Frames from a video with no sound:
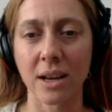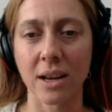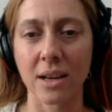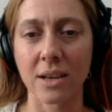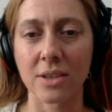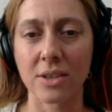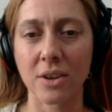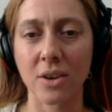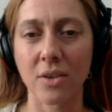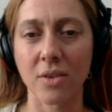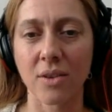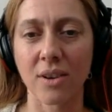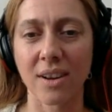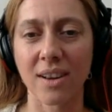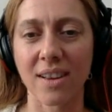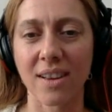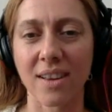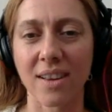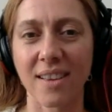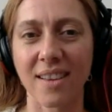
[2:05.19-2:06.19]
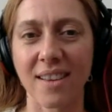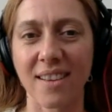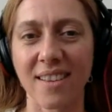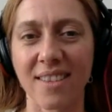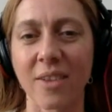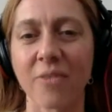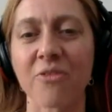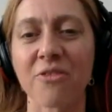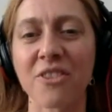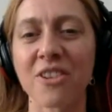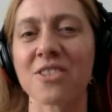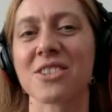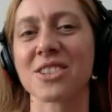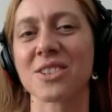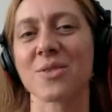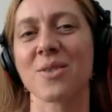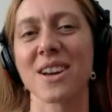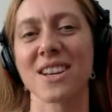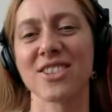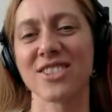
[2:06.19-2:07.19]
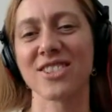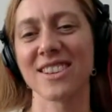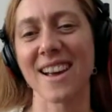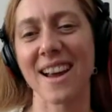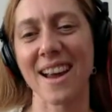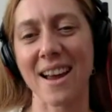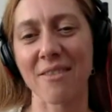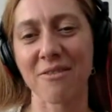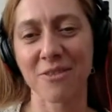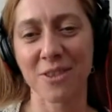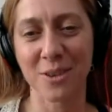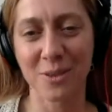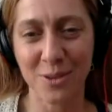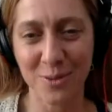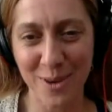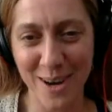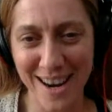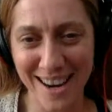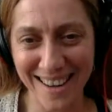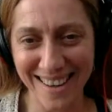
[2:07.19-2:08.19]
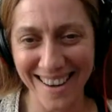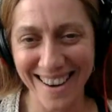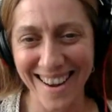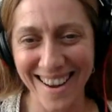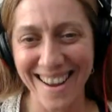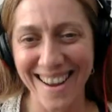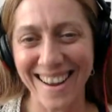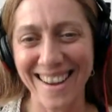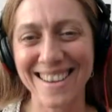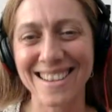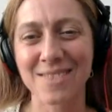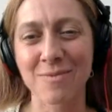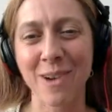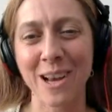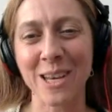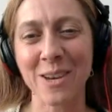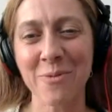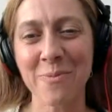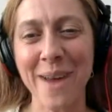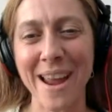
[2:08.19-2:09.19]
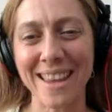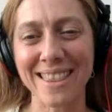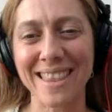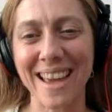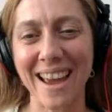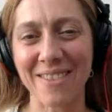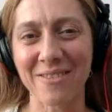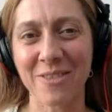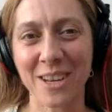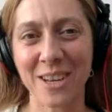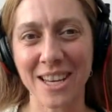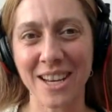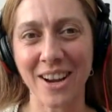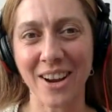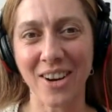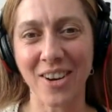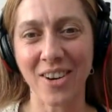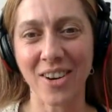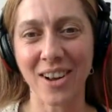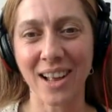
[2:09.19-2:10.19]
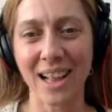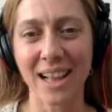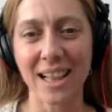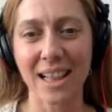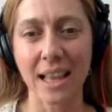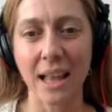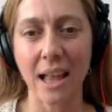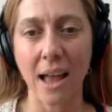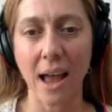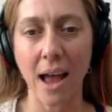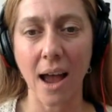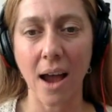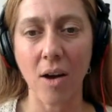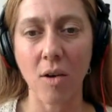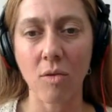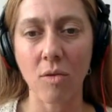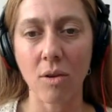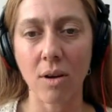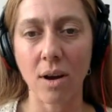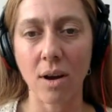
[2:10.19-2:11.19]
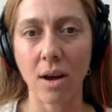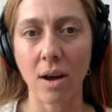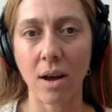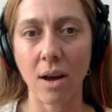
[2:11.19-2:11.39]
So the first question I have for you, Duane, is when you made that video, how